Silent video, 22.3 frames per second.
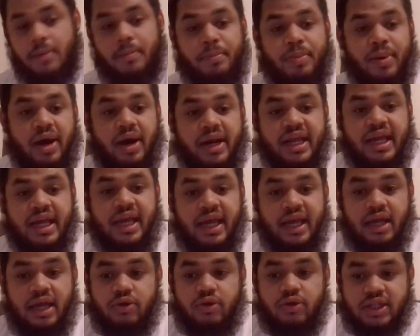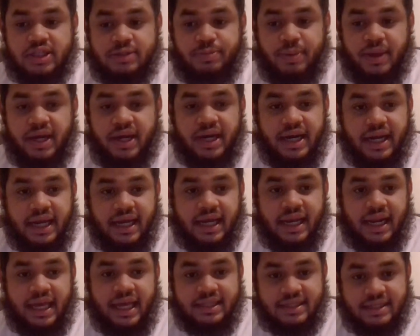Buddy Hield is better than
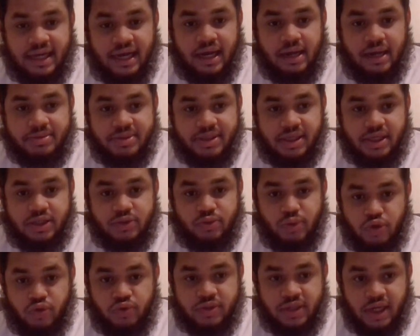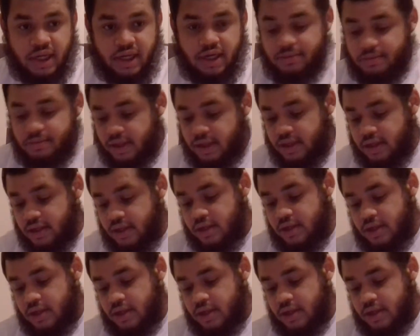Klay Thompson, is what you're telling me.